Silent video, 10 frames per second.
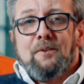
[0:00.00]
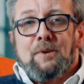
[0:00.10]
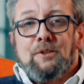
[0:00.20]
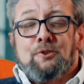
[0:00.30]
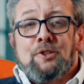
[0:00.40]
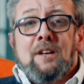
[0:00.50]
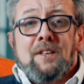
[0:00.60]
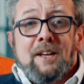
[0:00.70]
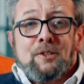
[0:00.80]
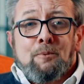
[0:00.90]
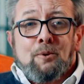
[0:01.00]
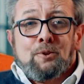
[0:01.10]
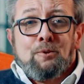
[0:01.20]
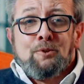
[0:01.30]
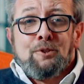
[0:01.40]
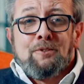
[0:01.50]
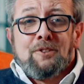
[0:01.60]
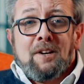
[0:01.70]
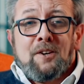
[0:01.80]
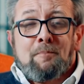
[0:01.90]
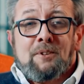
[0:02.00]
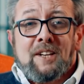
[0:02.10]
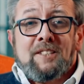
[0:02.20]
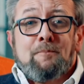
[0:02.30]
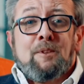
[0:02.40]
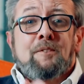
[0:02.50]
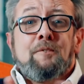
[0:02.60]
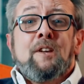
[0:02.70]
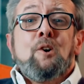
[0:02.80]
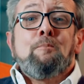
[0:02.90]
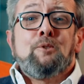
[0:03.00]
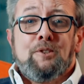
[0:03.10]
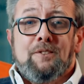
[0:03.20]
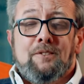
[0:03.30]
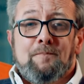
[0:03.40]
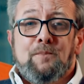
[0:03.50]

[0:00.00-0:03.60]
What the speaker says: when you start the NetSport School Tutor, you're presented with 3 options.